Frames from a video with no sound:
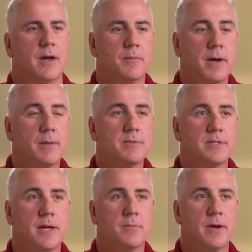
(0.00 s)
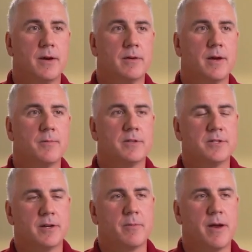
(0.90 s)
My name is Ted Brown. I'm the
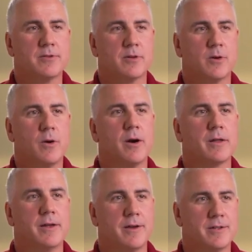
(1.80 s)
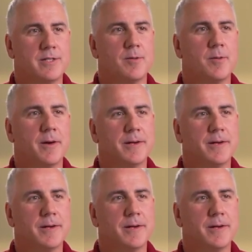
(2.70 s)
General Manager of Quality here at TMMI.